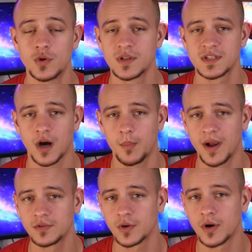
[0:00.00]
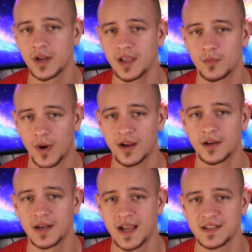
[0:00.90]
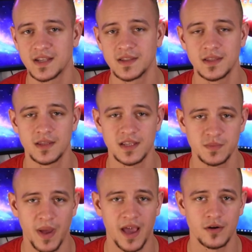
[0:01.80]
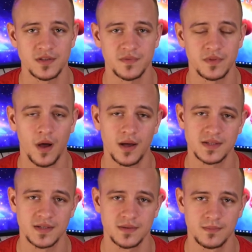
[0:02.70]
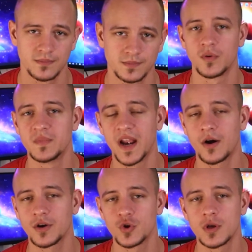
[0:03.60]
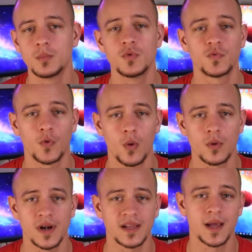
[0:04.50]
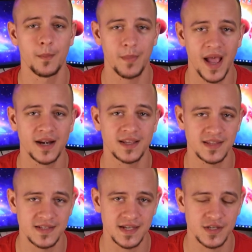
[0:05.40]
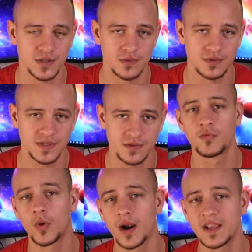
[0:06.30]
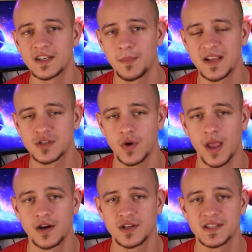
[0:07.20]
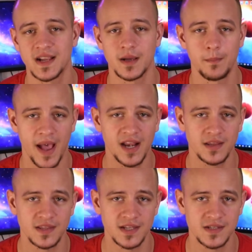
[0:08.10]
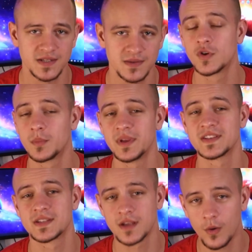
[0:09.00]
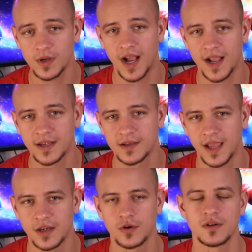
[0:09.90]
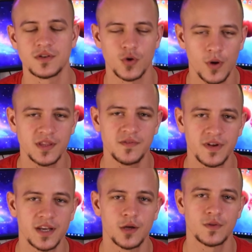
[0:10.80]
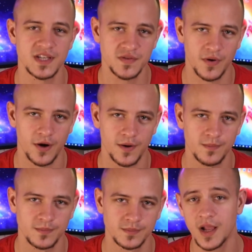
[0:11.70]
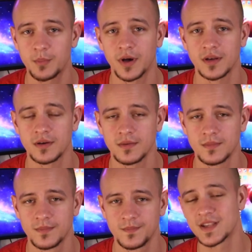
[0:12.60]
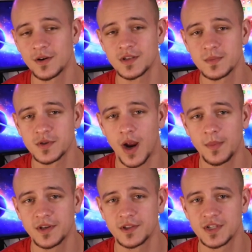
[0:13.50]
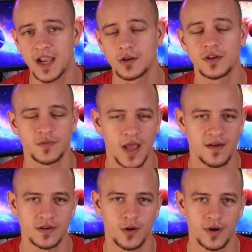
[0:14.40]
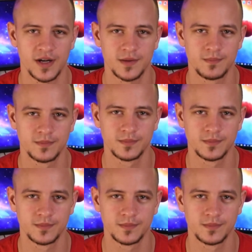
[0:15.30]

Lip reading: Then you can start by learning and recognizing these patterns of thoughts. From there, you can move forward at combating these issues. Before I get to my strategies at combating these, if you could be so kind and you're enjoying the video this far, hit the like button and consider subscribing to the channel if you haven't already.